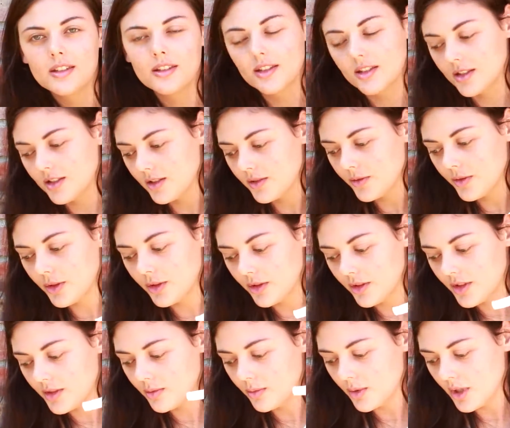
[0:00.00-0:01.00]
this is for
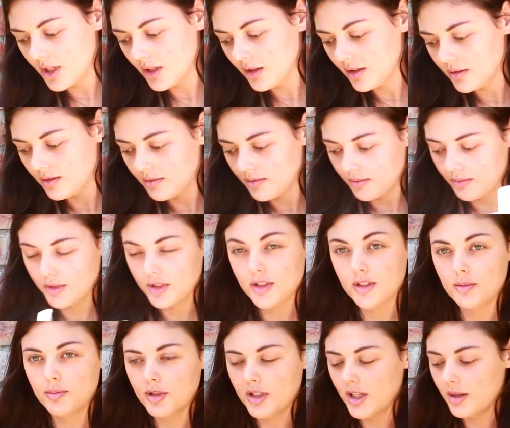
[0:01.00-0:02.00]
her as well. I'm just
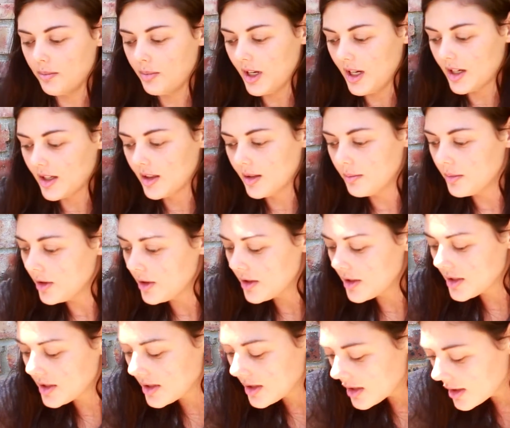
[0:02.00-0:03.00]
going to put that back in the
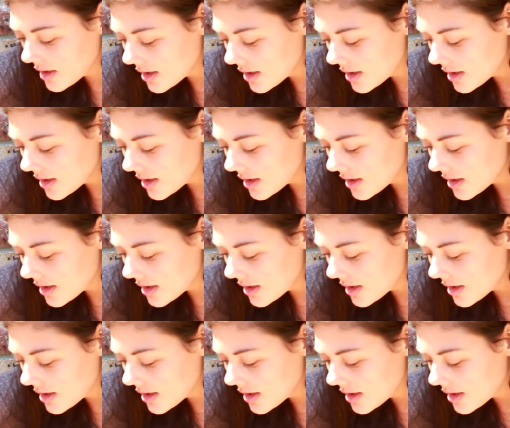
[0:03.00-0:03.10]
box.